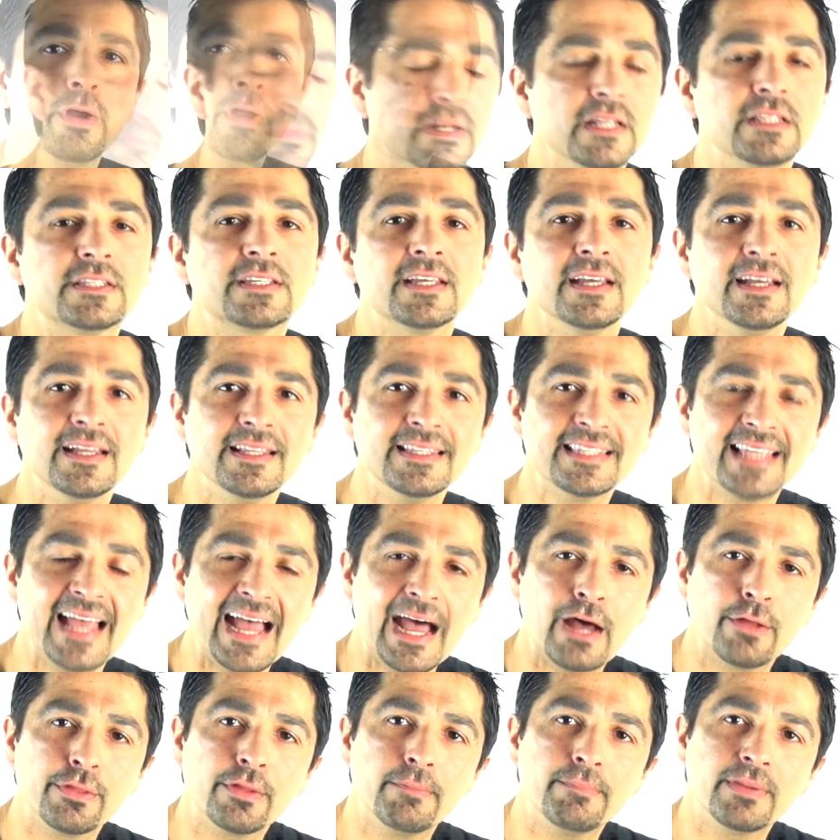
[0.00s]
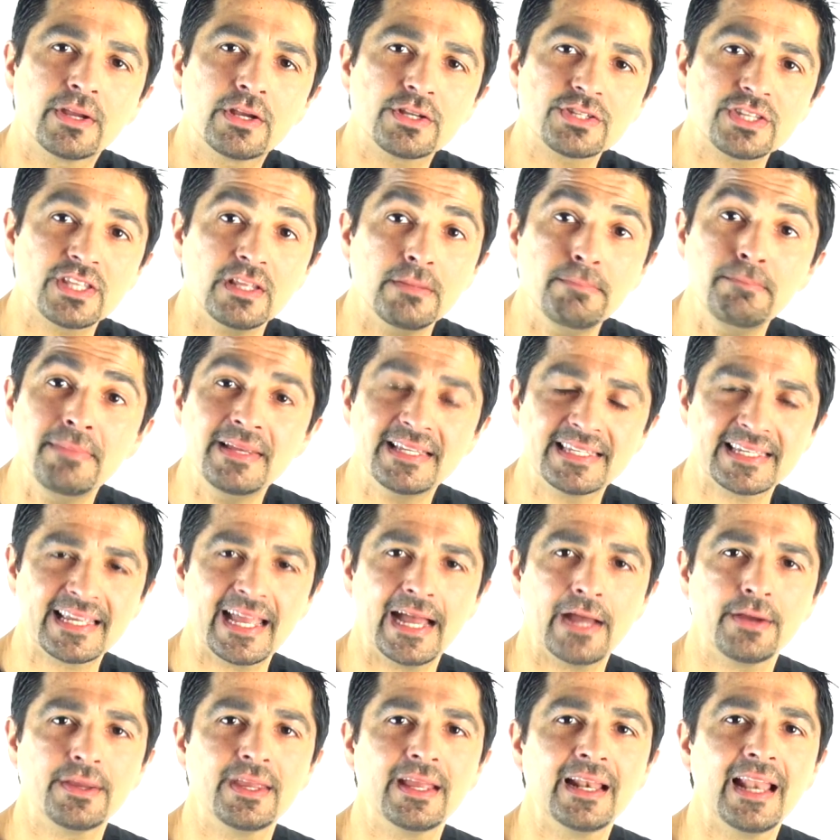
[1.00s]
But it turns out that because of the
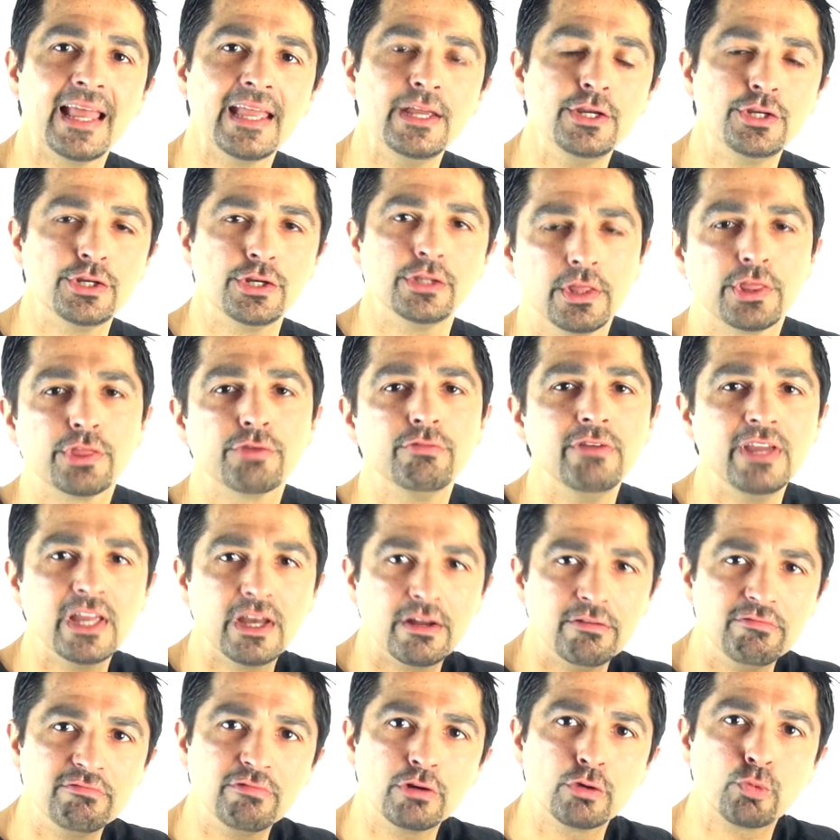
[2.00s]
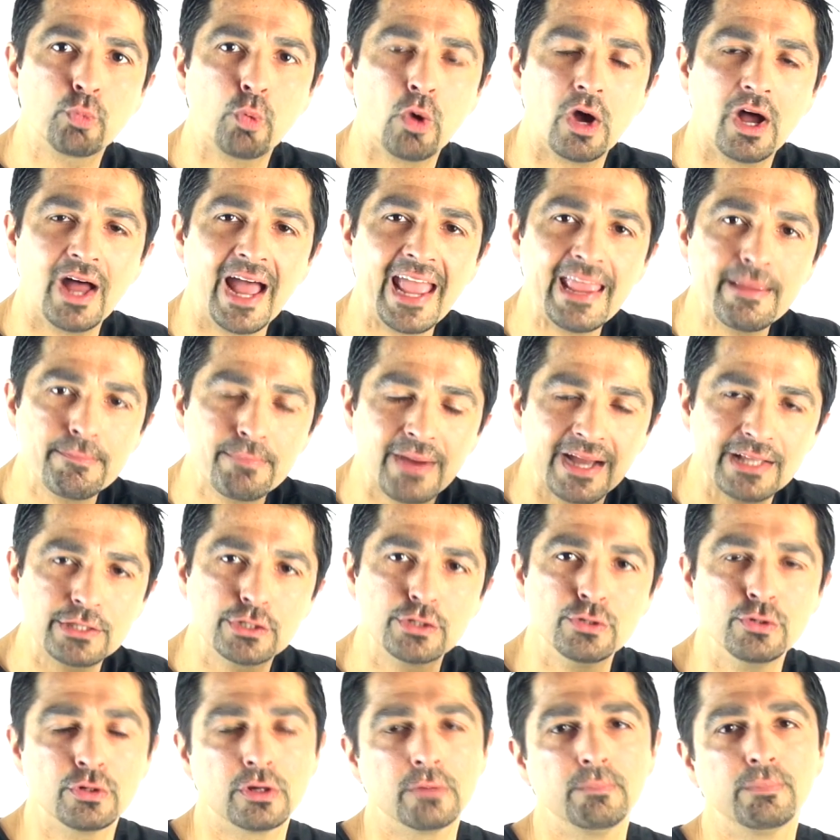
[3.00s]
miscalculation, the 300 watt
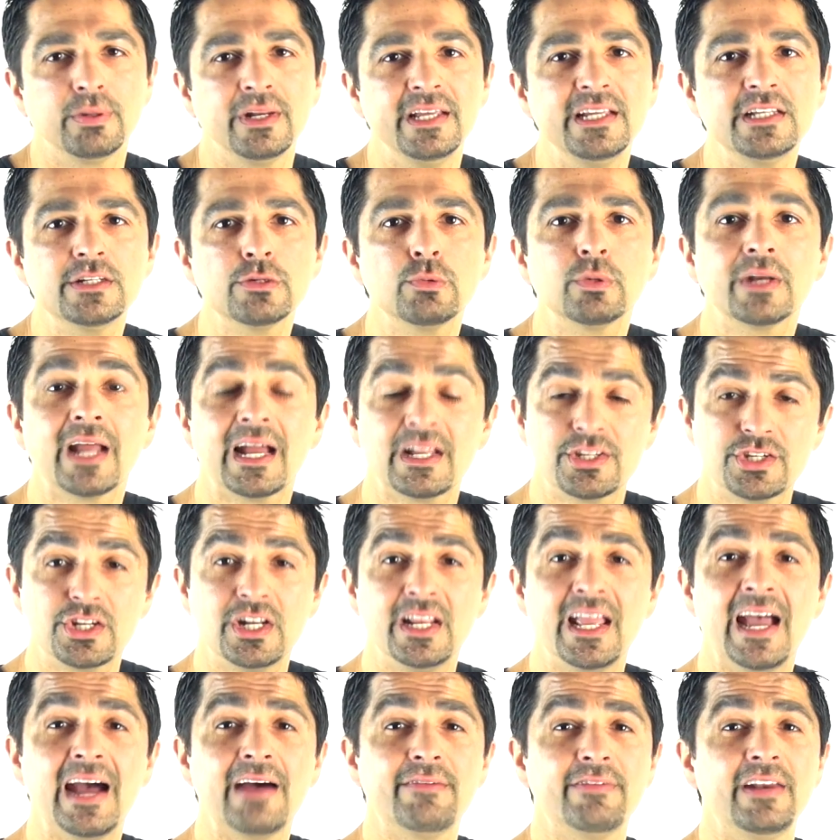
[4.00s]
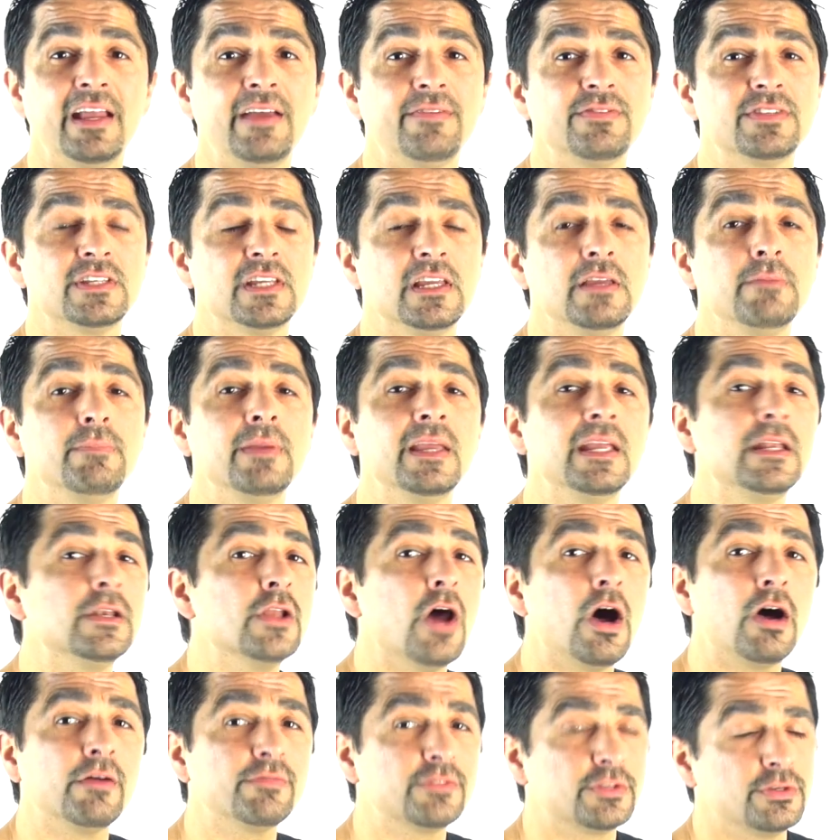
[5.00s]
8x2 completer would actually have an FTP
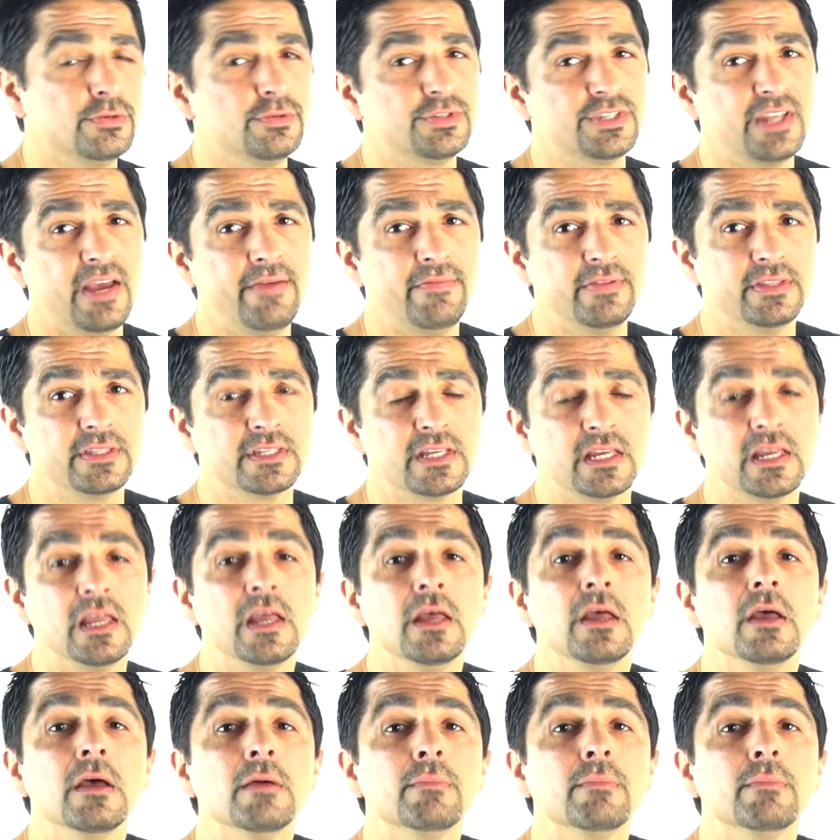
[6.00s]
not of 270,